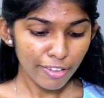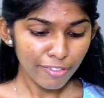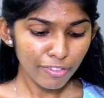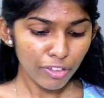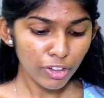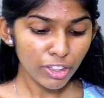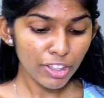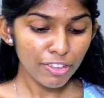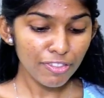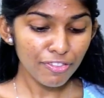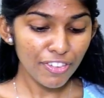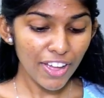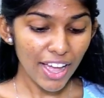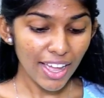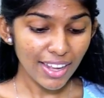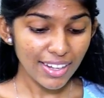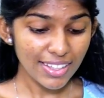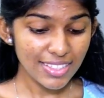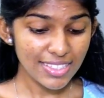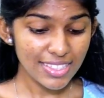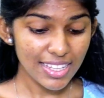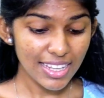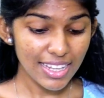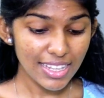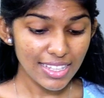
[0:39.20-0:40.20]
For the
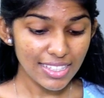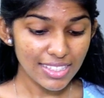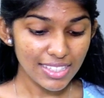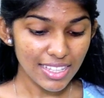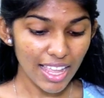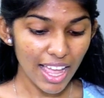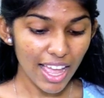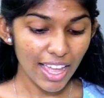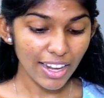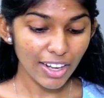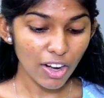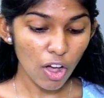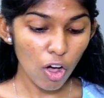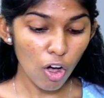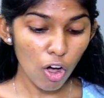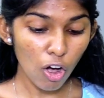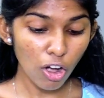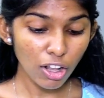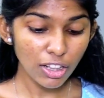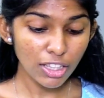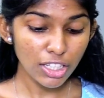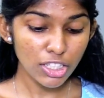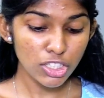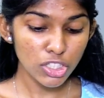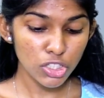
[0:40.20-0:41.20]
Pharisees and
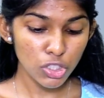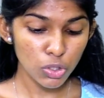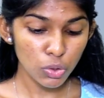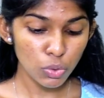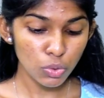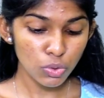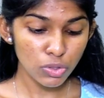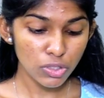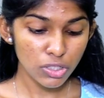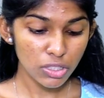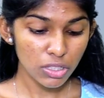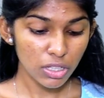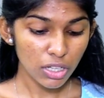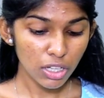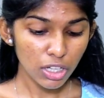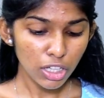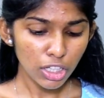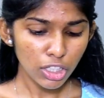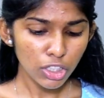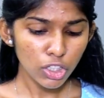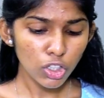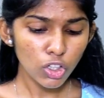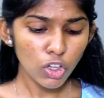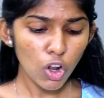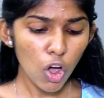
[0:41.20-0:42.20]
all the Jews
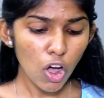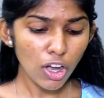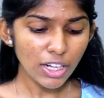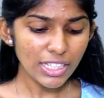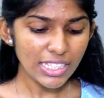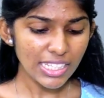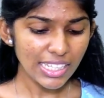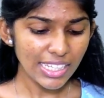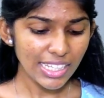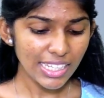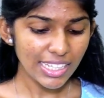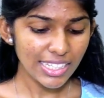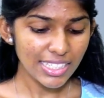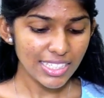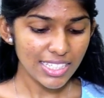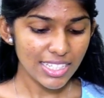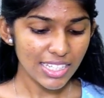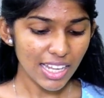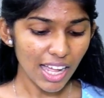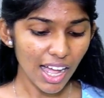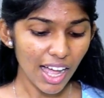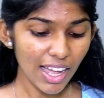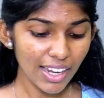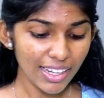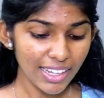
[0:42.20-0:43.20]
do not
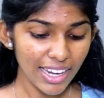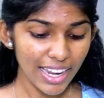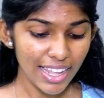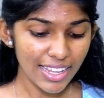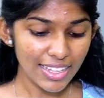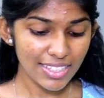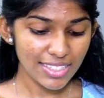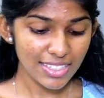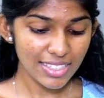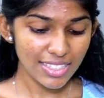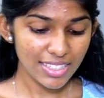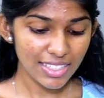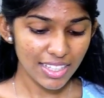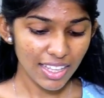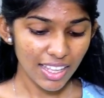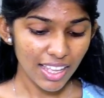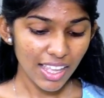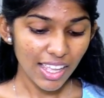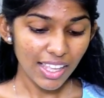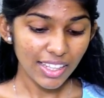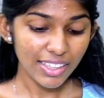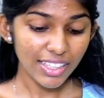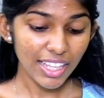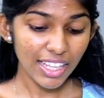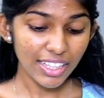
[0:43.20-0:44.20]
eat unless
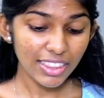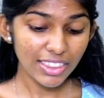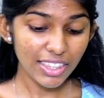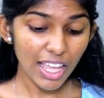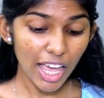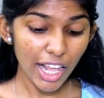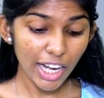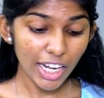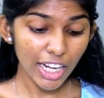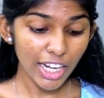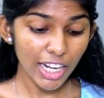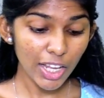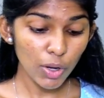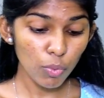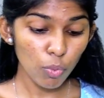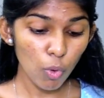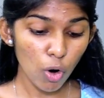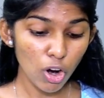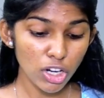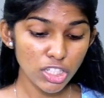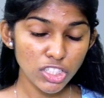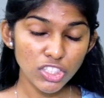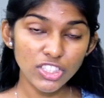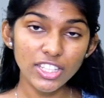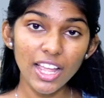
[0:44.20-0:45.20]
they thoroughly
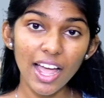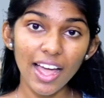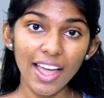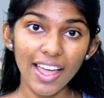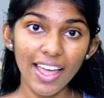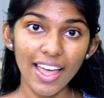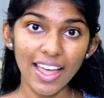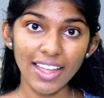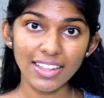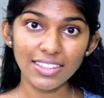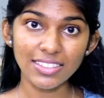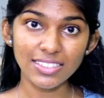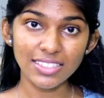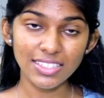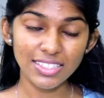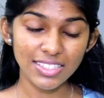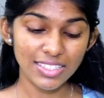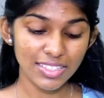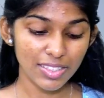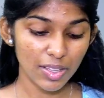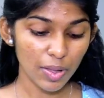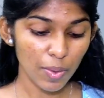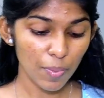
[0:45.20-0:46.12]
wash their hands.